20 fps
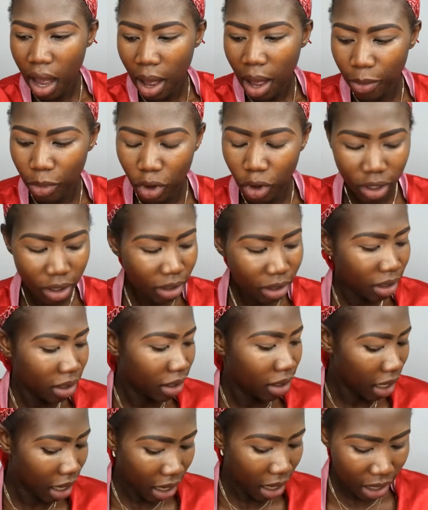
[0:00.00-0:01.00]
I'm going to
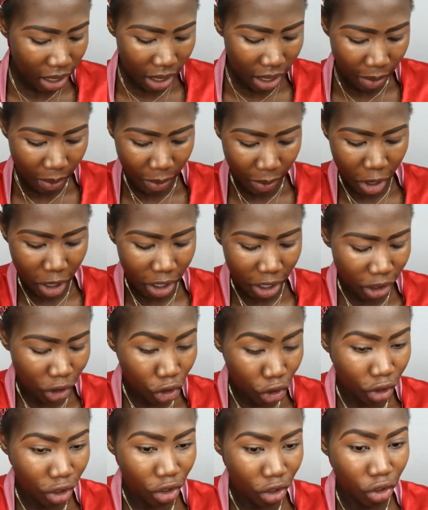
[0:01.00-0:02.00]
take my
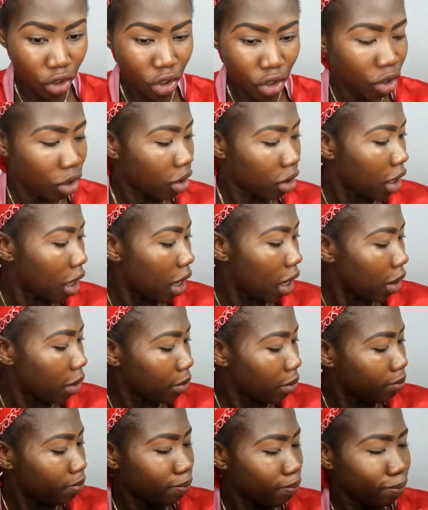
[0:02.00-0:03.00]
transition
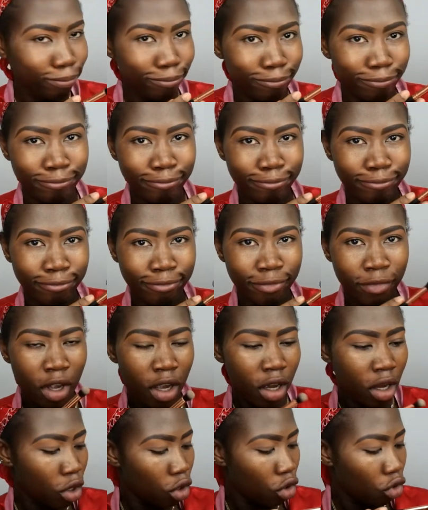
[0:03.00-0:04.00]
color.
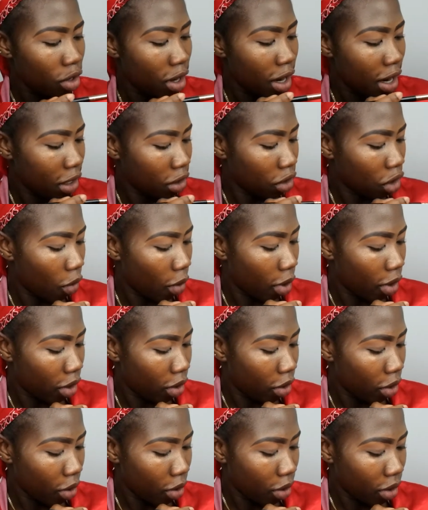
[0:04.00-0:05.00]
You guys
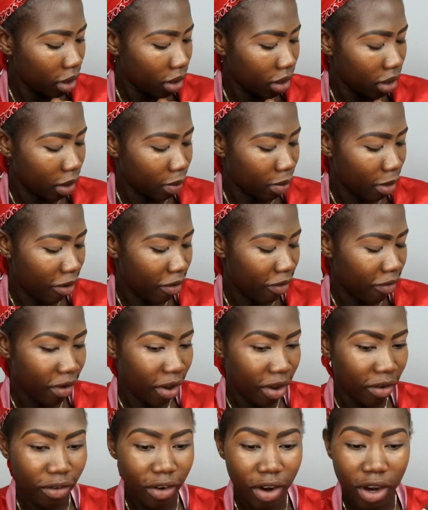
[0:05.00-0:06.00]
already know this is my
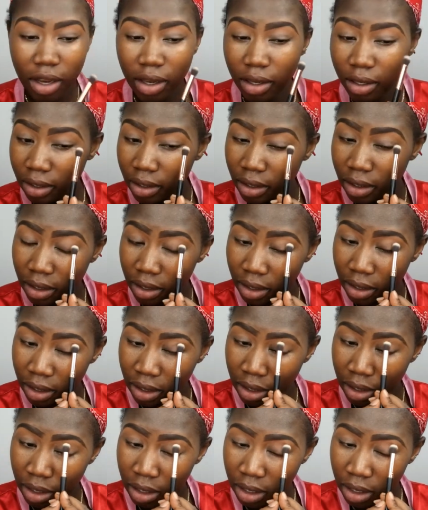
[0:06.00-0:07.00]
favorite.
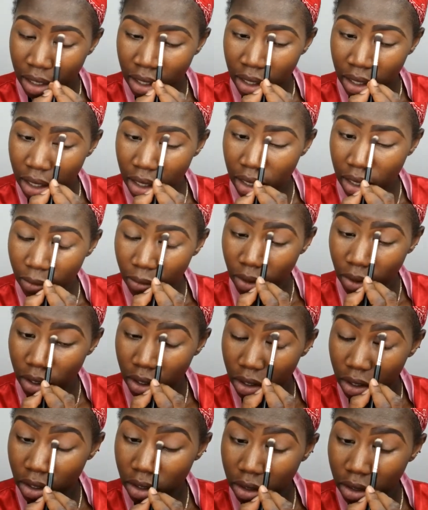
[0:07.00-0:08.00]
I'm
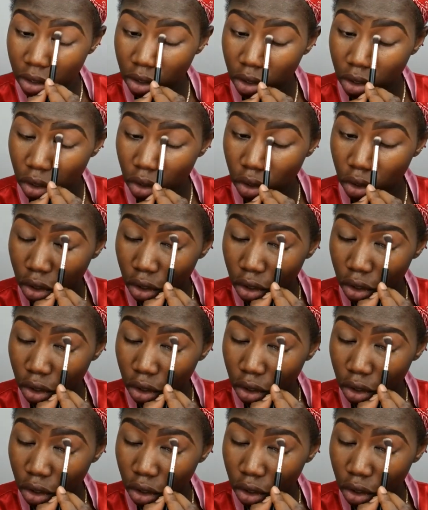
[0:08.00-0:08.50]
gonna use this